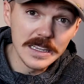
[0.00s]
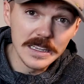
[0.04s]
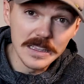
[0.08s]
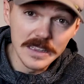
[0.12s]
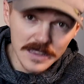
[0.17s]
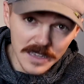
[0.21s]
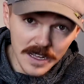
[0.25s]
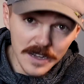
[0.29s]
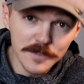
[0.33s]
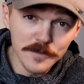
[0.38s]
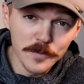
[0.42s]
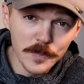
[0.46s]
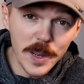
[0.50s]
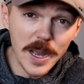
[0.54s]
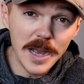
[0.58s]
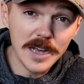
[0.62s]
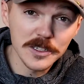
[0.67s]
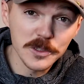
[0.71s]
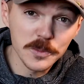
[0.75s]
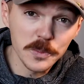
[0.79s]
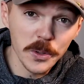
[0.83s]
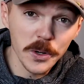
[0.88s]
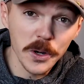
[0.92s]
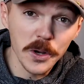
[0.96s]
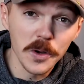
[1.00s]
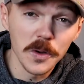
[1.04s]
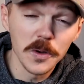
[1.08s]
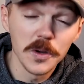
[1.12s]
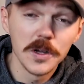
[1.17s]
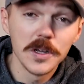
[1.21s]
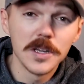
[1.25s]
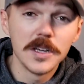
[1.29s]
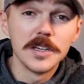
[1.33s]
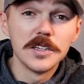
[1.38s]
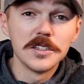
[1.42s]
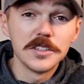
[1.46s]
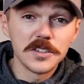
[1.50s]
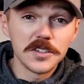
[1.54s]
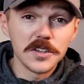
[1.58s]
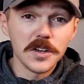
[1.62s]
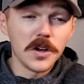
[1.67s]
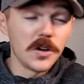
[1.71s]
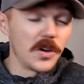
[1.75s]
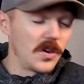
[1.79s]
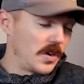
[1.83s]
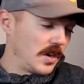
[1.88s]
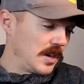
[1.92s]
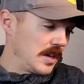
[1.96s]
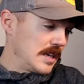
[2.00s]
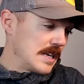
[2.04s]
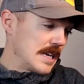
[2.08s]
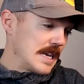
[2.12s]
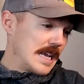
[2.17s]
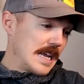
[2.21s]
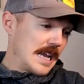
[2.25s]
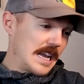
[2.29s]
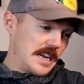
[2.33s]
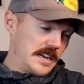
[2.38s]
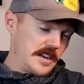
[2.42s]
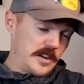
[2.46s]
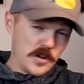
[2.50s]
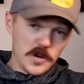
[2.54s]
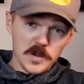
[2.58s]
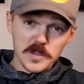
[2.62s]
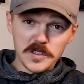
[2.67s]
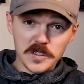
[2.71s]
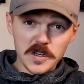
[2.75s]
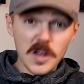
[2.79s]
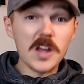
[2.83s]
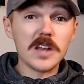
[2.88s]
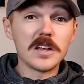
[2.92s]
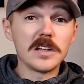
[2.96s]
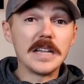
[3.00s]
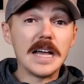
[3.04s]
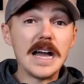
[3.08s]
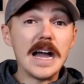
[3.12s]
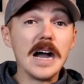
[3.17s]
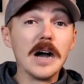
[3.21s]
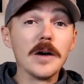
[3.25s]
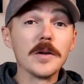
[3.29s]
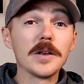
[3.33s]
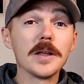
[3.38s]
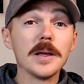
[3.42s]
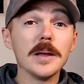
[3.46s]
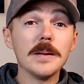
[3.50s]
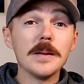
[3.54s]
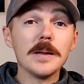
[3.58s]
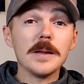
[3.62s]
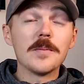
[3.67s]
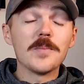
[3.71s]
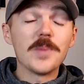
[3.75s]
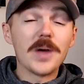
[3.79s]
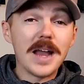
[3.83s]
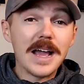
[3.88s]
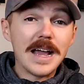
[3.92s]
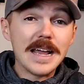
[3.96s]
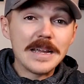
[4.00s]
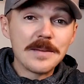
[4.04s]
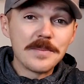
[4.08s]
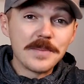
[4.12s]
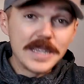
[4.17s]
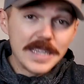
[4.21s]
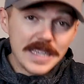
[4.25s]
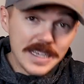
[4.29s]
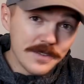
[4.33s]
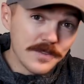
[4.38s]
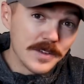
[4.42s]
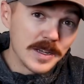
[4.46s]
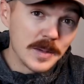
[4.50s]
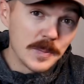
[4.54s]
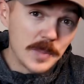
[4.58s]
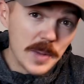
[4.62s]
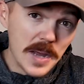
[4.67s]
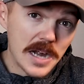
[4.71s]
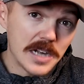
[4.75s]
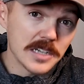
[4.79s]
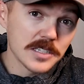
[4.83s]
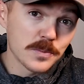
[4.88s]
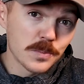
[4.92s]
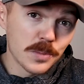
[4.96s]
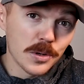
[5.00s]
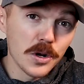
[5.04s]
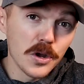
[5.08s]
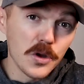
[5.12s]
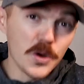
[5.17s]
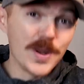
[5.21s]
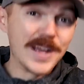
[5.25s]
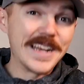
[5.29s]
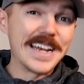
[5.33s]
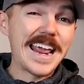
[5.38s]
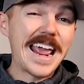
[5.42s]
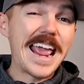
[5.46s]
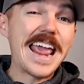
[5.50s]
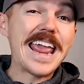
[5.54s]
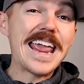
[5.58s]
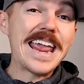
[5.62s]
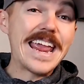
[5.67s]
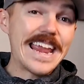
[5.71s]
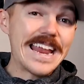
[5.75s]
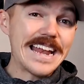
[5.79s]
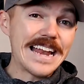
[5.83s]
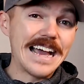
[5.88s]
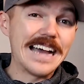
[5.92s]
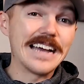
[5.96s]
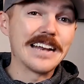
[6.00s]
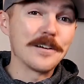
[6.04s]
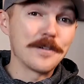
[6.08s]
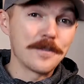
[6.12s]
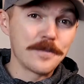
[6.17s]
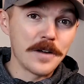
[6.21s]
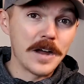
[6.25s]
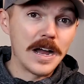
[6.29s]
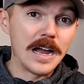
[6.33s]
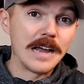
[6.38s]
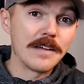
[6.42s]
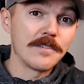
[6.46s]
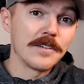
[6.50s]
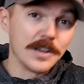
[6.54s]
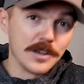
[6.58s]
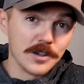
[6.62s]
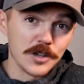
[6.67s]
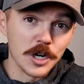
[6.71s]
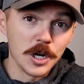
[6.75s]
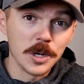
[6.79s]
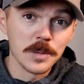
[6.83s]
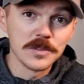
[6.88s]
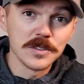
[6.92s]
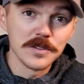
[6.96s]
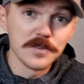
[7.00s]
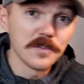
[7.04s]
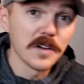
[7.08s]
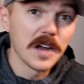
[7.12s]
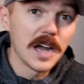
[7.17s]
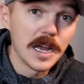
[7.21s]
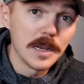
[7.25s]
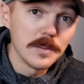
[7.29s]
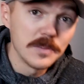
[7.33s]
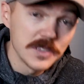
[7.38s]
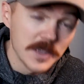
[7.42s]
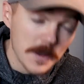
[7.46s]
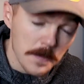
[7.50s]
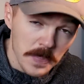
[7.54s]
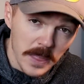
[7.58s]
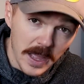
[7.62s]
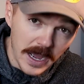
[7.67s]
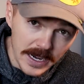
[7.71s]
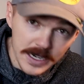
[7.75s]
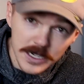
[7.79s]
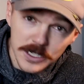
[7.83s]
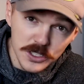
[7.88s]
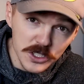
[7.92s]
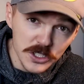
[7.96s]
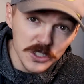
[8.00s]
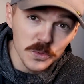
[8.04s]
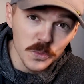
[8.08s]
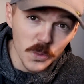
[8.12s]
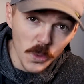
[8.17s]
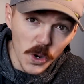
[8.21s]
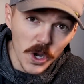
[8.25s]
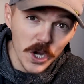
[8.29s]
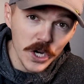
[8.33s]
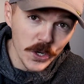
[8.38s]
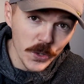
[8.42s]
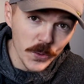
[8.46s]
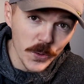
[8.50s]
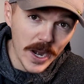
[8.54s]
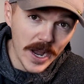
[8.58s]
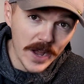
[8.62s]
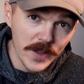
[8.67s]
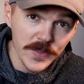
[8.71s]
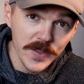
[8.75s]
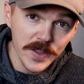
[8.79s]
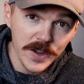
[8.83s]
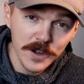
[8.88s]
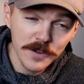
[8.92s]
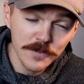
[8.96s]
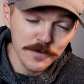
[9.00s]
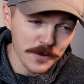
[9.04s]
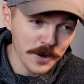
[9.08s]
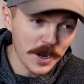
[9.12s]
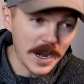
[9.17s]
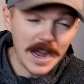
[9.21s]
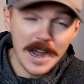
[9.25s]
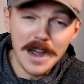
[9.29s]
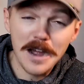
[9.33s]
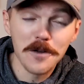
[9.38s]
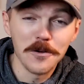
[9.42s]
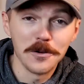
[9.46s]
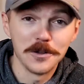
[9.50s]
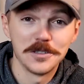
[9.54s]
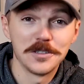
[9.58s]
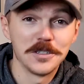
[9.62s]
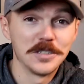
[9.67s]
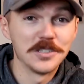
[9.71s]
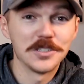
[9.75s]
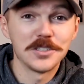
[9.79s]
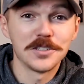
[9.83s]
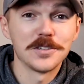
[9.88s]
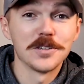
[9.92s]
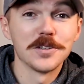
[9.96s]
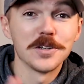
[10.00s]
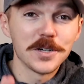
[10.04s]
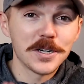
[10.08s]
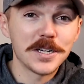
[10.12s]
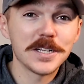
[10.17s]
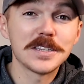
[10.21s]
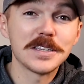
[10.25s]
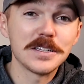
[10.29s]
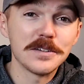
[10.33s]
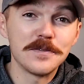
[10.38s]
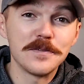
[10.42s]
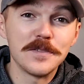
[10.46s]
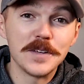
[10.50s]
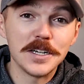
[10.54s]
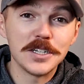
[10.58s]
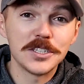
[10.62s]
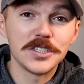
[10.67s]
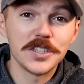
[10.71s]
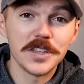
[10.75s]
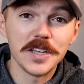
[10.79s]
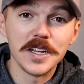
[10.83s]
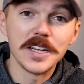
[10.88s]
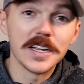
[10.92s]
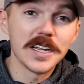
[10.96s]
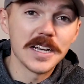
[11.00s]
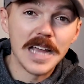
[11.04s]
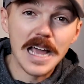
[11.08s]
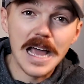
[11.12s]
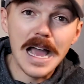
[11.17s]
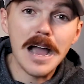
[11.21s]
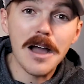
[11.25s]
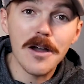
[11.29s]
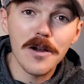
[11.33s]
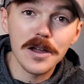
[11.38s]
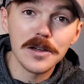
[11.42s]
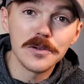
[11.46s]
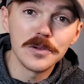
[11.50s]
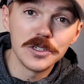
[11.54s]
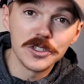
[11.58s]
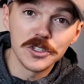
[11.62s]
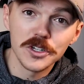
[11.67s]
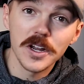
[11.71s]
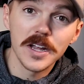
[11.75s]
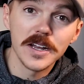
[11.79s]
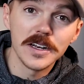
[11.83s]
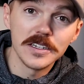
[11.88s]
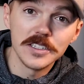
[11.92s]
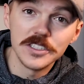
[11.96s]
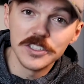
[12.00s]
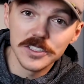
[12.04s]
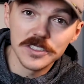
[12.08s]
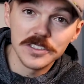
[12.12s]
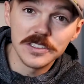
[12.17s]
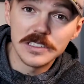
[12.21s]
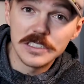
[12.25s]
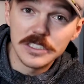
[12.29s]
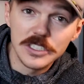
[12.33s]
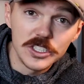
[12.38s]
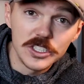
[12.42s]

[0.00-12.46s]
love Bass Pro. So, I know it's not allowed, but I am giving Bass Pro an 8 out of 5 in terms of vibes. I could just walk around there for hours and just look at the fish thinking how I would try to just